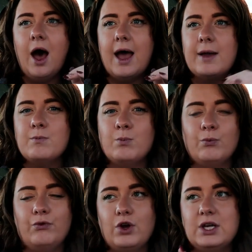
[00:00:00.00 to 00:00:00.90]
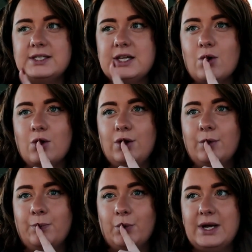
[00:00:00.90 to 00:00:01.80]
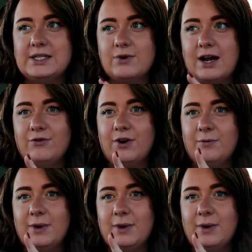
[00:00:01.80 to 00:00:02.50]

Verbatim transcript: I'm focusing on the boys right in front